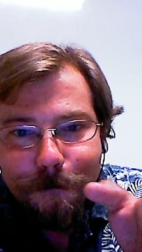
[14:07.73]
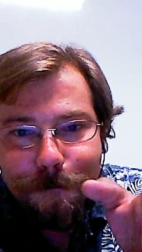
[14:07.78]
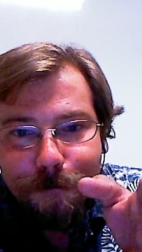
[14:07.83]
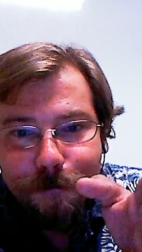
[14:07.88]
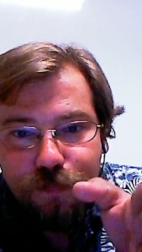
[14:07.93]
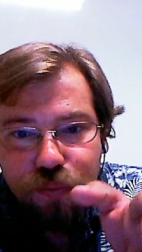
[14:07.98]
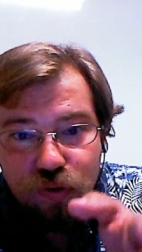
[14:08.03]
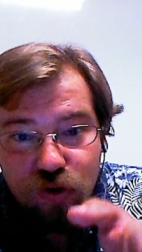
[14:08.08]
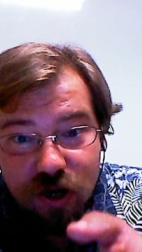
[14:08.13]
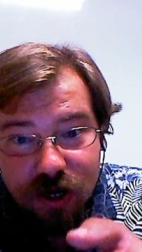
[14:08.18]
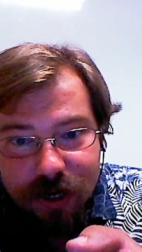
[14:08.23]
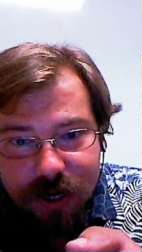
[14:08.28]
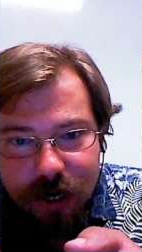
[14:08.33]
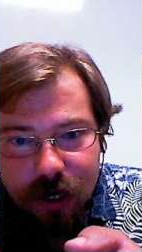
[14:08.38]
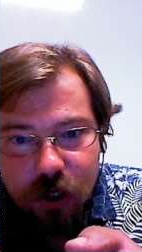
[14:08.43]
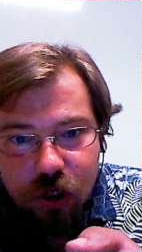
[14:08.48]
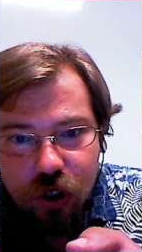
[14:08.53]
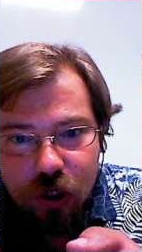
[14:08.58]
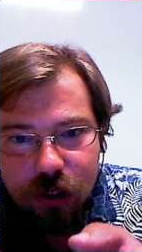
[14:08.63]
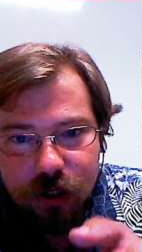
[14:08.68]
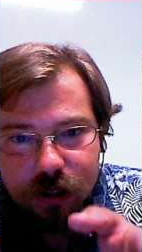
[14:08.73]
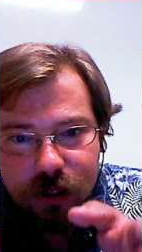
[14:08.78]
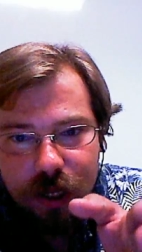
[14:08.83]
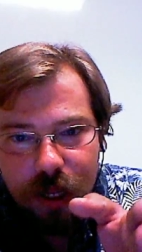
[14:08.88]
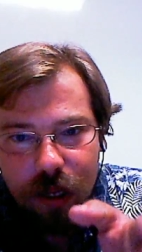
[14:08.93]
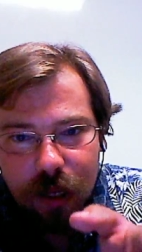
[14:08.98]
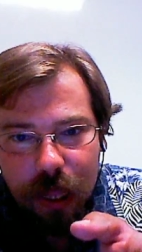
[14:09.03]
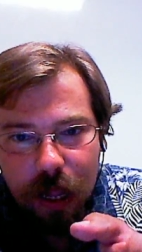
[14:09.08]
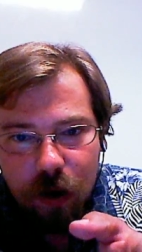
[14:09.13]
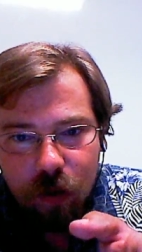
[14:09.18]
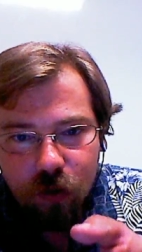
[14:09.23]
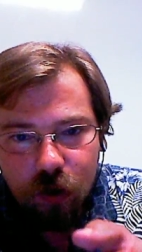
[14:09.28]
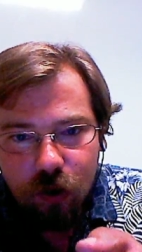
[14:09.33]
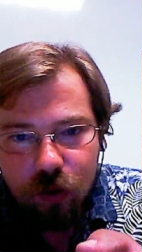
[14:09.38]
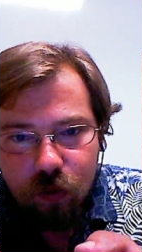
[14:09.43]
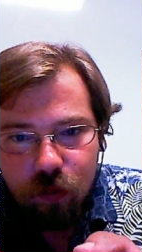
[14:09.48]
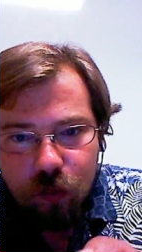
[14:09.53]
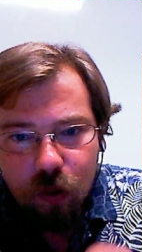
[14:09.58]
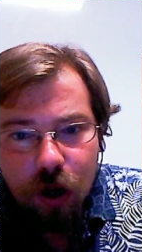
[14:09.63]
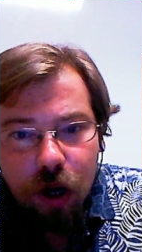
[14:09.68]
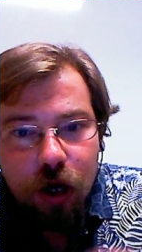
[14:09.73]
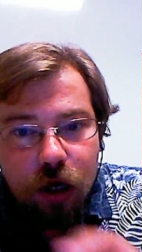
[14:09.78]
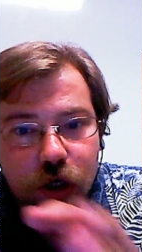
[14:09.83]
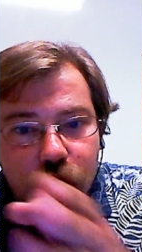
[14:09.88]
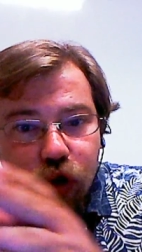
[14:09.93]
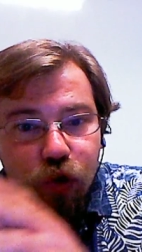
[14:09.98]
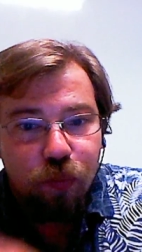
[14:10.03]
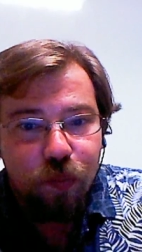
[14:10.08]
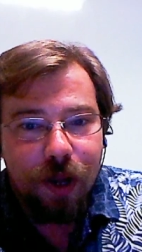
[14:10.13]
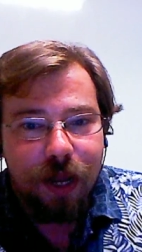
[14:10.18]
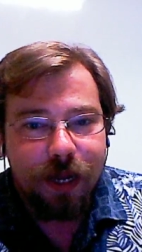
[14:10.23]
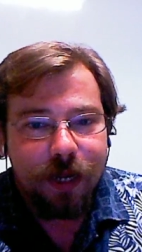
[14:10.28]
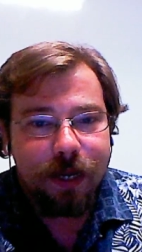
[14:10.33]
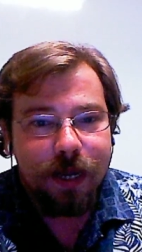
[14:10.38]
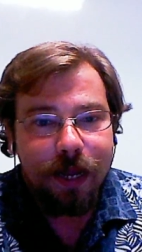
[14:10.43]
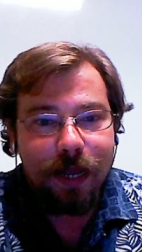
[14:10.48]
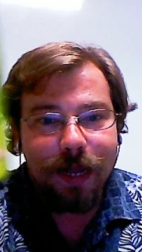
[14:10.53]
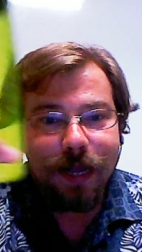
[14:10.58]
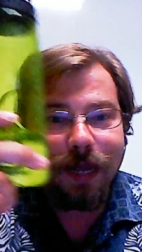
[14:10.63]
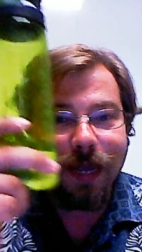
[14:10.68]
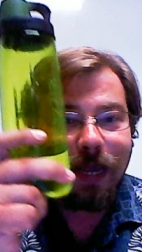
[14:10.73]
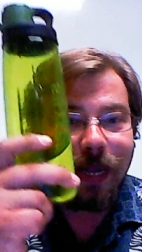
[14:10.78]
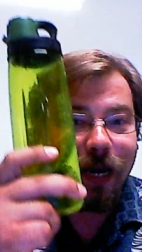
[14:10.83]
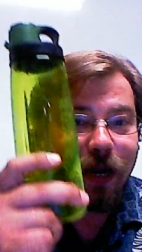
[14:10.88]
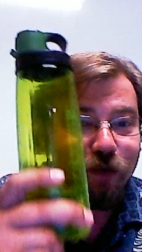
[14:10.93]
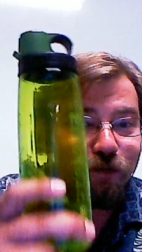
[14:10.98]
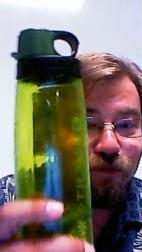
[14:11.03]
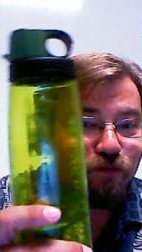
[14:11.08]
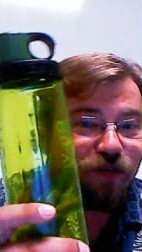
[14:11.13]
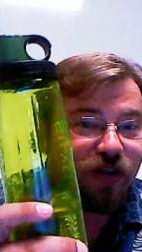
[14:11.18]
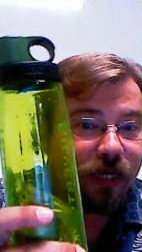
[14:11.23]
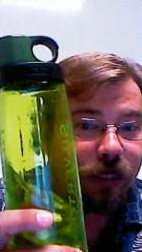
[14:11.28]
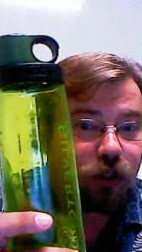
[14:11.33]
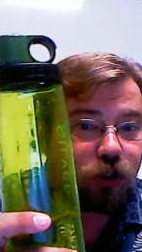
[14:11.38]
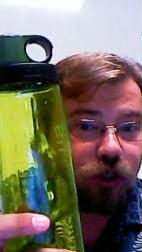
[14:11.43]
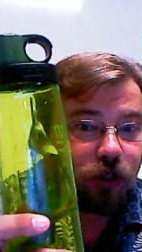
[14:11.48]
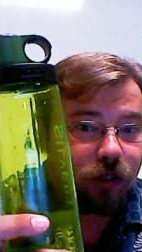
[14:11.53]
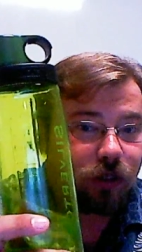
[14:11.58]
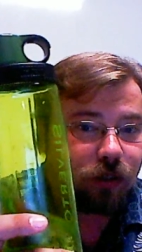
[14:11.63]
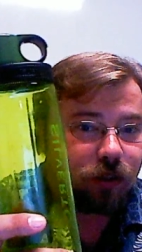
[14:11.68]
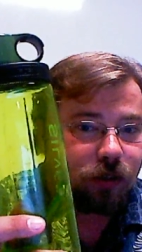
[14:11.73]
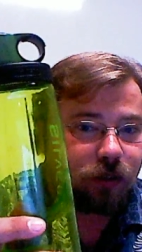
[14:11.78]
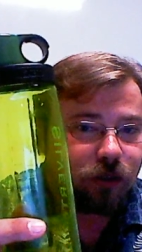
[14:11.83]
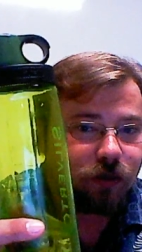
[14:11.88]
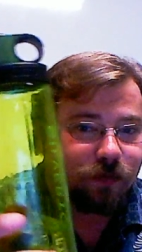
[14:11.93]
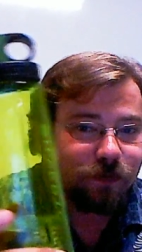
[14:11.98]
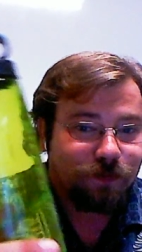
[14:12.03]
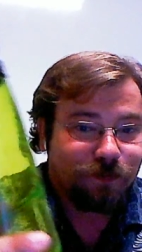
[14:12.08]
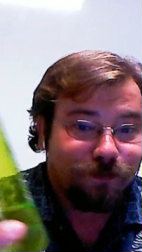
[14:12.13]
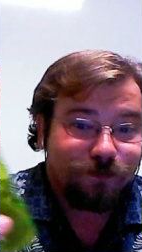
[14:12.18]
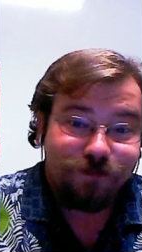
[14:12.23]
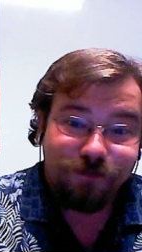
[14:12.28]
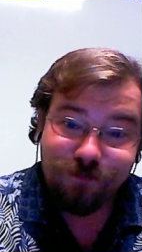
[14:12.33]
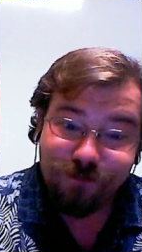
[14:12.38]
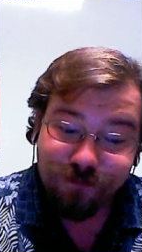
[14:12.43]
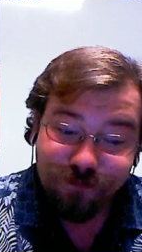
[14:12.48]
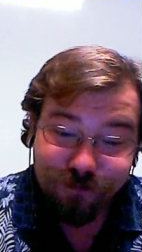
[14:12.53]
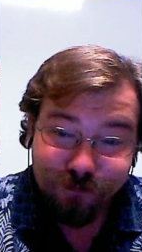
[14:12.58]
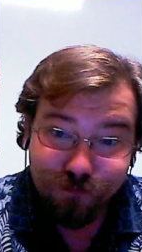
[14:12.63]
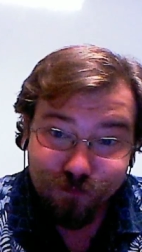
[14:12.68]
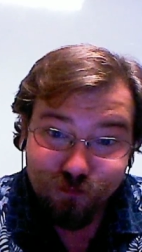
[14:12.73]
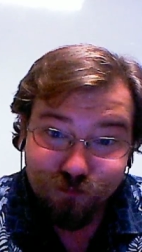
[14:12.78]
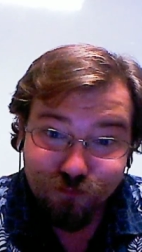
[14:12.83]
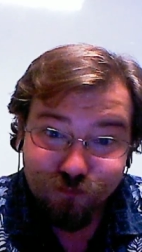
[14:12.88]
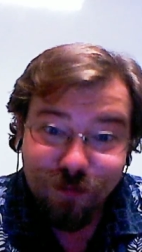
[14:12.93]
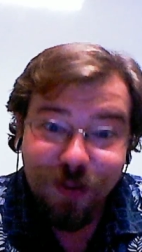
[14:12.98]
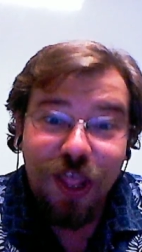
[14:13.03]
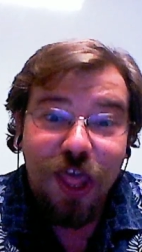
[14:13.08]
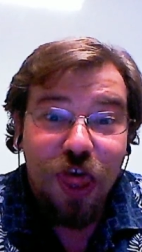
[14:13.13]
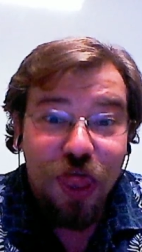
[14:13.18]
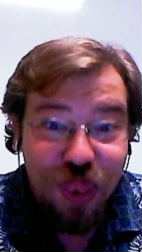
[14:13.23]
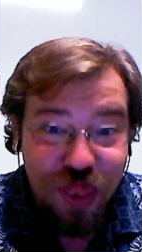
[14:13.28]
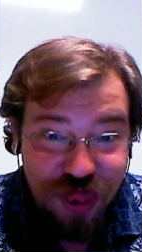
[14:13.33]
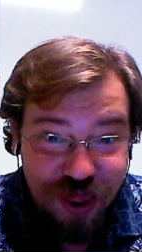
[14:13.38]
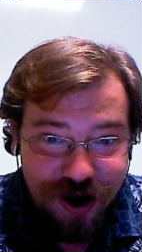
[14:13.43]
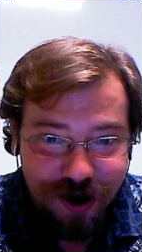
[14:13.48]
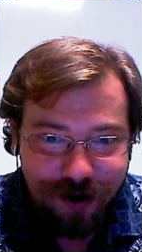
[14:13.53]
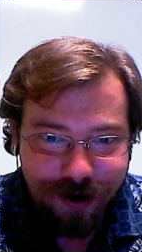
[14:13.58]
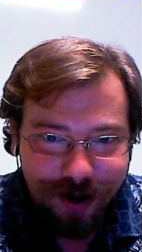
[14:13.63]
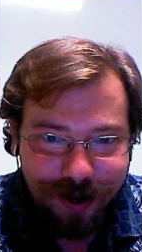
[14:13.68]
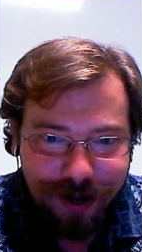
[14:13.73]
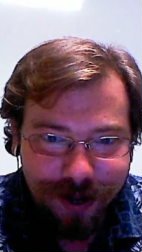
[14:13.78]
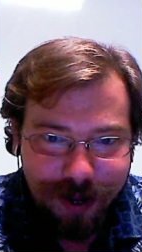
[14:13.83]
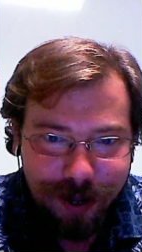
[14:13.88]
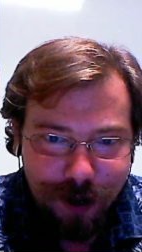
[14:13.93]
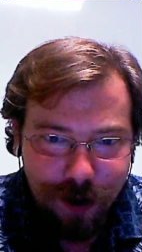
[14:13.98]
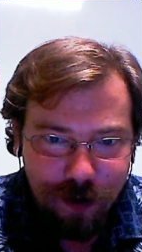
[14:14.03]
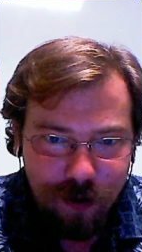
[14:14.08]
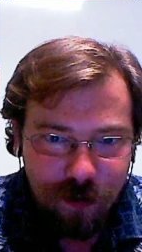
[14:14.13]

Predictions allow you to make inventions. There you go.